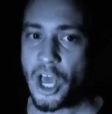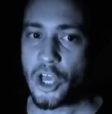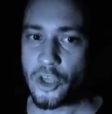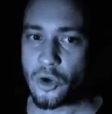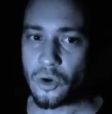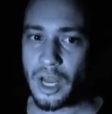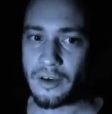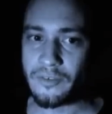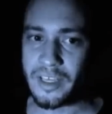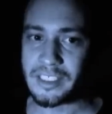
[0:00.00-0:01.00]
Your
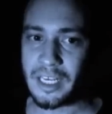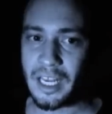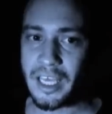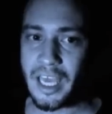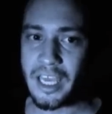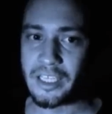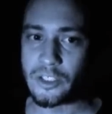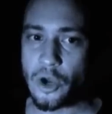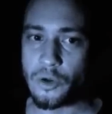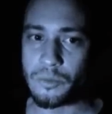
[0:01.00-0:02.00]
love is like a
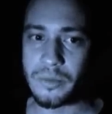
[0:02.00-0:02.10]
tome